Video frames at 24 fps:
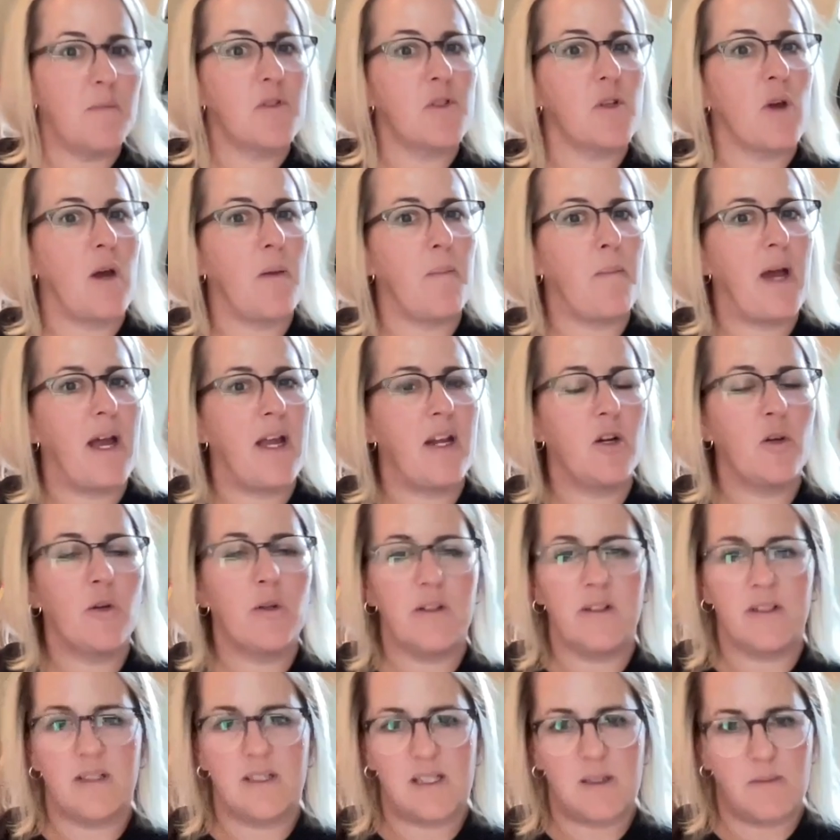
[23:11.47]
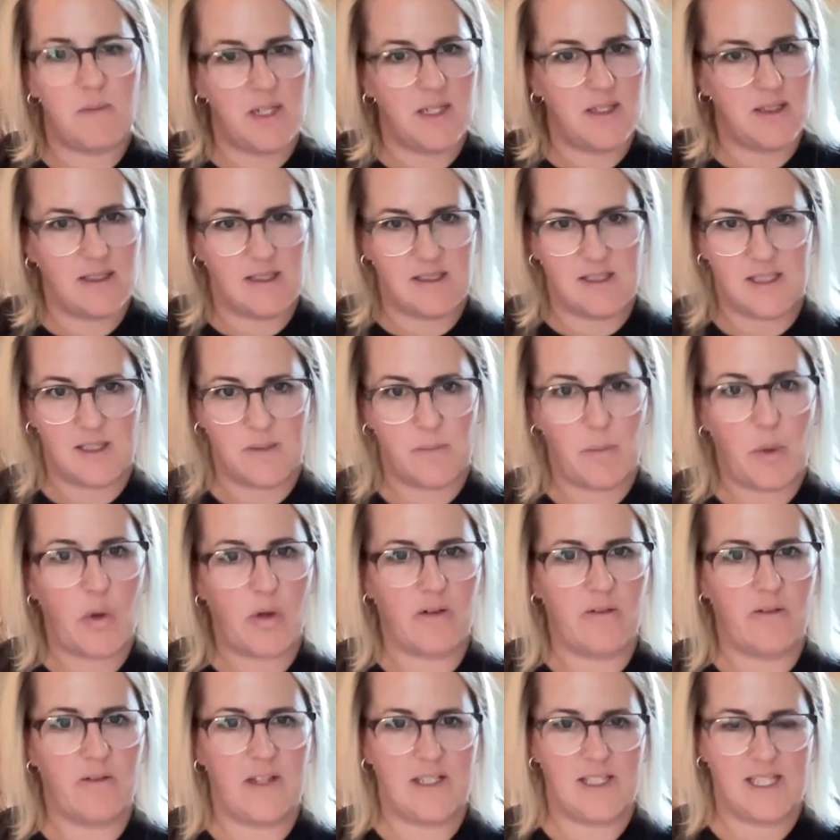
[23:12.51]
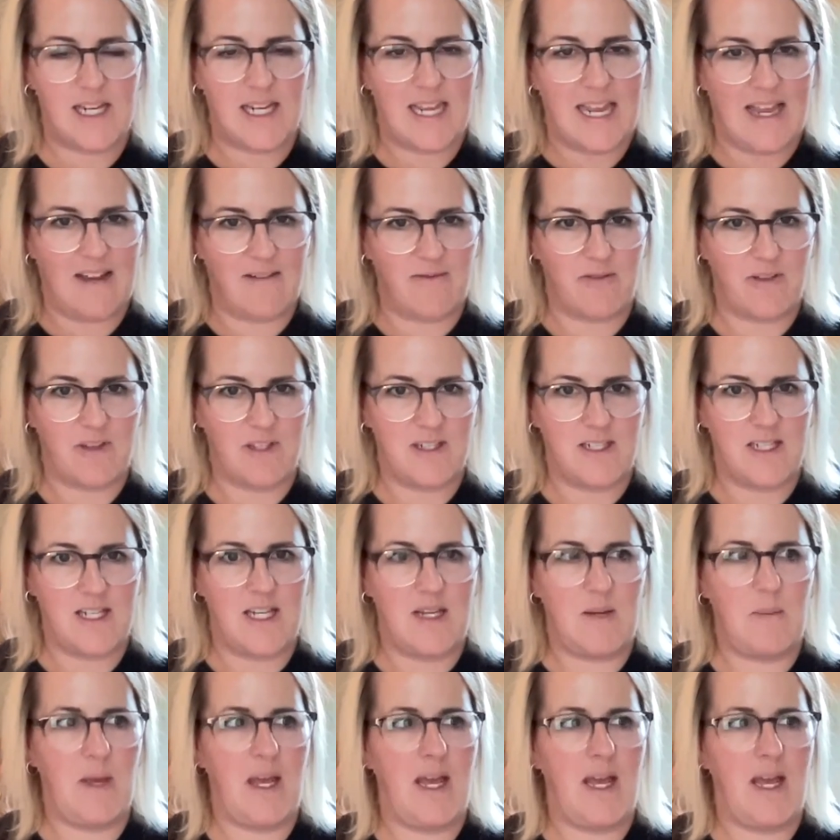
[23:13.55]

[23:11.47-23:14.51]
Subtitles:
So my goal is to be as supportive as I can for the team.